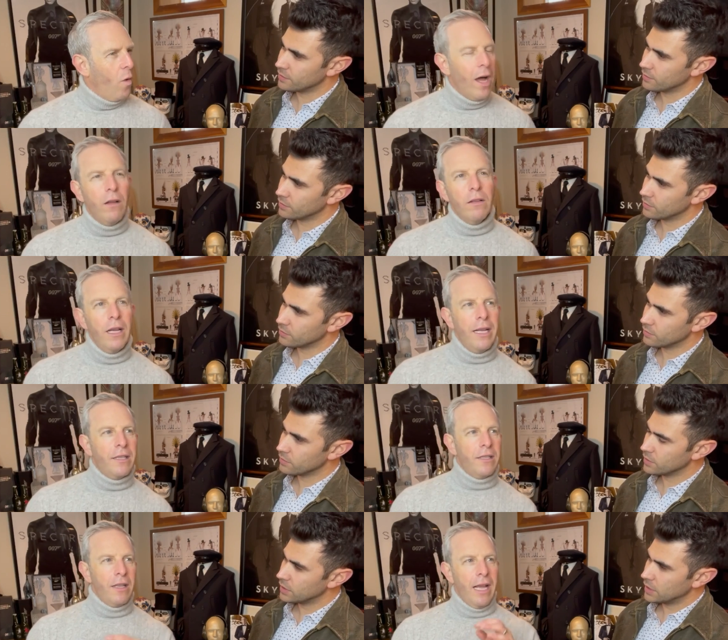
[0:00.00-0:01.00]
Speaker 1: Well,
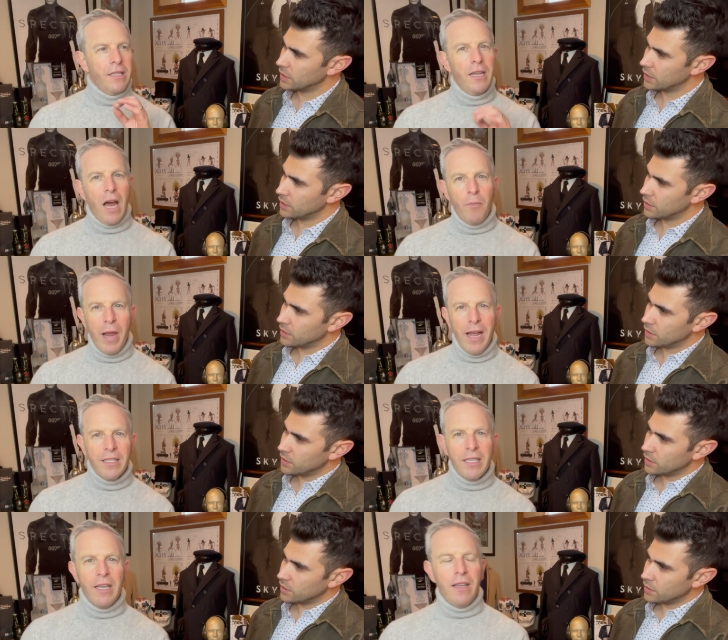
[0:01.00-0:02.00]
it's it's not a
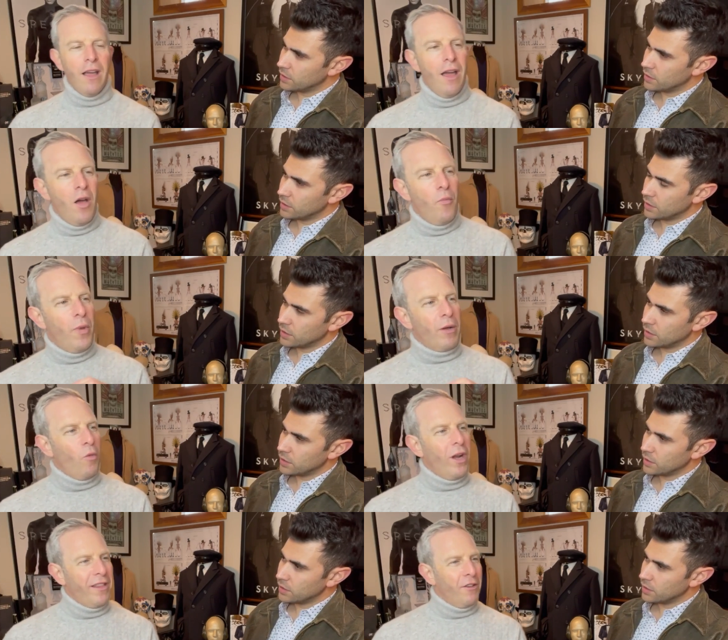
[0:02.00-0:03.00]
pants thing, but
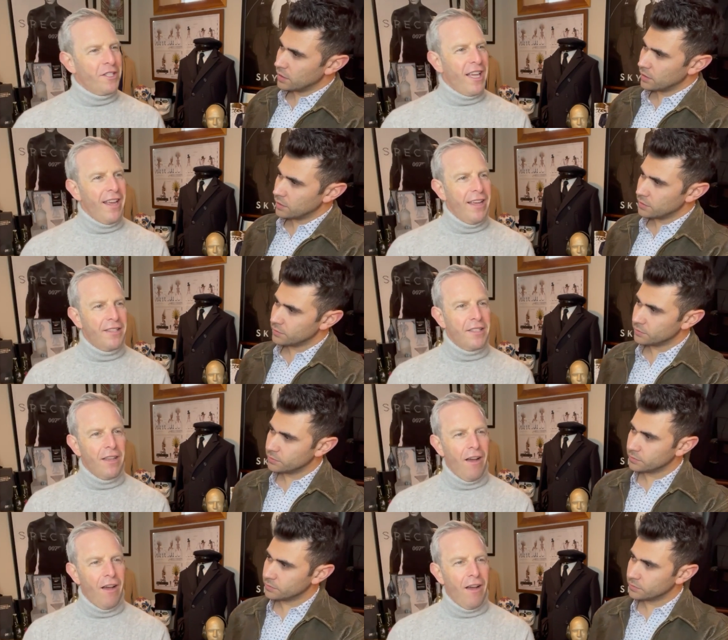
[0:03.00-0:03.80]
what they'll say is,